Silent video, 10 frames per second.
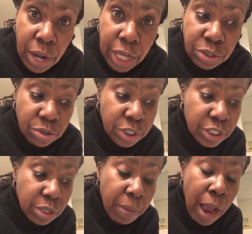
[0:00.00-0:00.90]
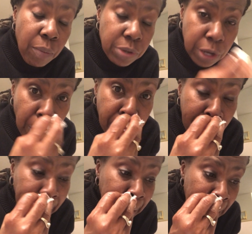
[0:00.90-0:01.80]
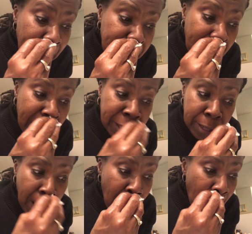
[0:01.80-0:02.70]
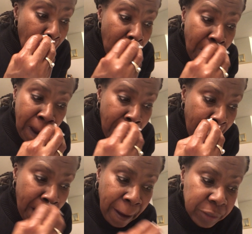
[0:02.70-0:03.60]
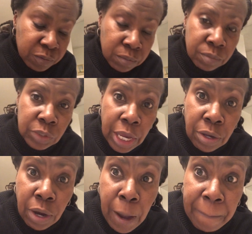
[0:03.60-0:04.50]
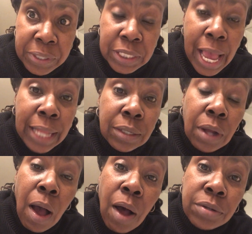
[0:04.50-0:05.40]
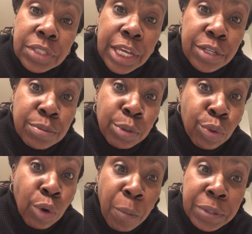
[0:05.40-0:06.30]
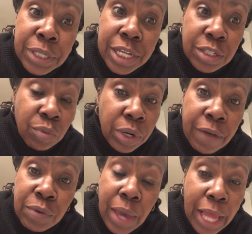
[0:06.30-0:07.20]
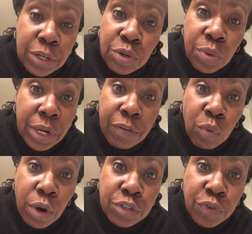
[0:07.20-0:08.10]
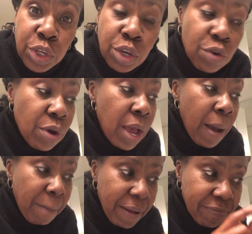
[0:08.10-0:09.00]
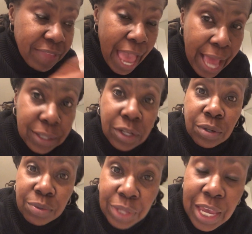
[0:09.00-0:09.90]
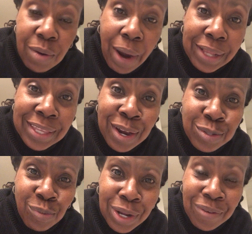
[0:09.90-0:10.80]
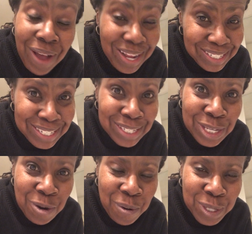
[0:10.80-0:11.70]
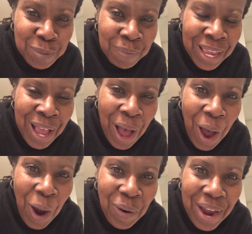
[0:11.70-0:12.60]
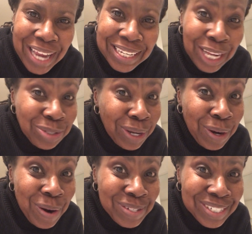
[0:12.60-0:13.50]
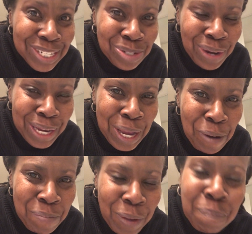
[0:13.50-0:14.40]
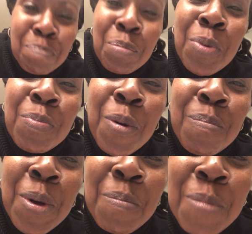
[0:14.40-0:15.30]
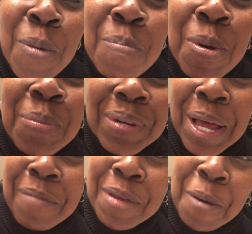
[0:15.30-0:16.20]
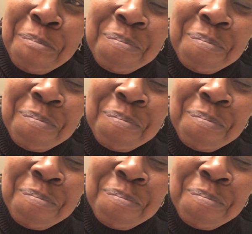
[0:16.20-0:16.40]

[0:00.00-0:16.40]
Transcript: nostril system out when you come back in, and take you a cup of Tylenol, take you some little Robitussin, whatever you got to do, whatever works for you. But that little thing right there is one of Auntie's secrets. All right, not trying to hurt you, just trying to help you. Love you.